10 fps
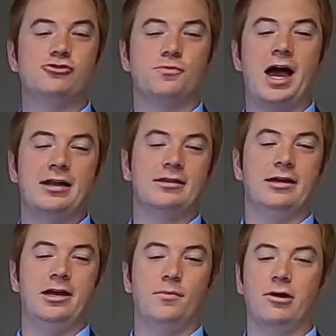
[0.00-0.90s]
and
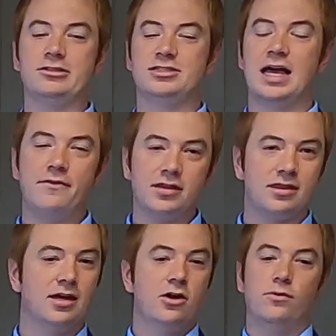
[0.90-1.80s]
dramatically on March 7th,
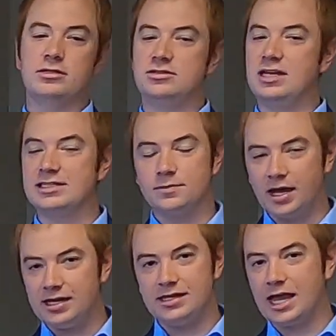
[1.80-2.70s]
which
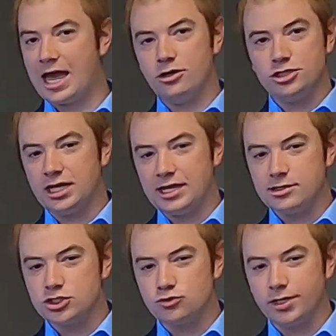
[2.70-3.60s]
decimated the energy
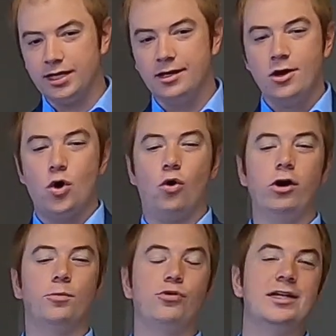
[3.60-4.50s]
industry.
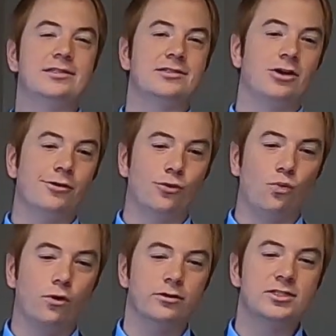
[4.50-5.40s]
Oil prices saw the
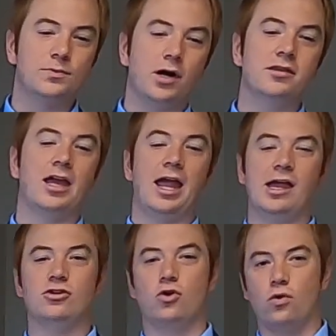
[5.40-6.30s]
worst month
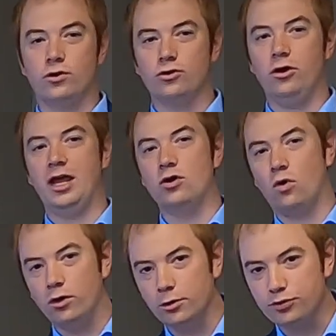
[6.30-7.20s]
and quarter in
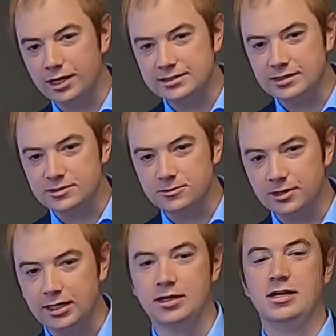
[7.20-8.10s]
oil price
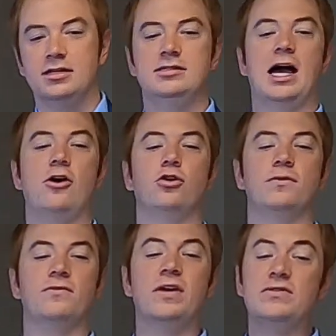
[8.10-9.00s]
history, down
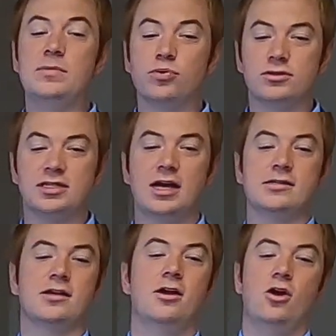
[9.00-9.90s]
over 50%,